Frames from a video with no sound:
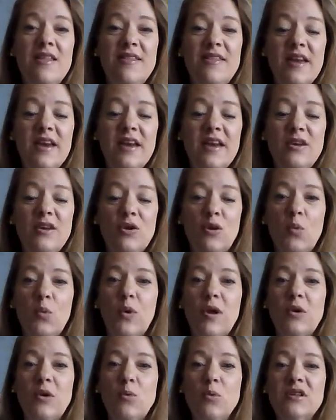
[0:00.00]
then
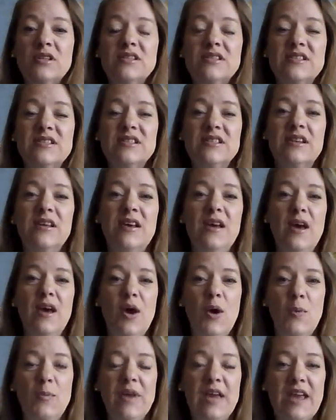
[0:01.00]
we wouldn't
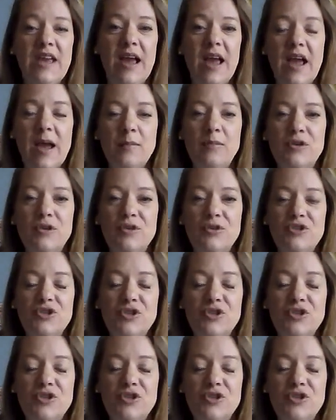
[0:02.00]
be able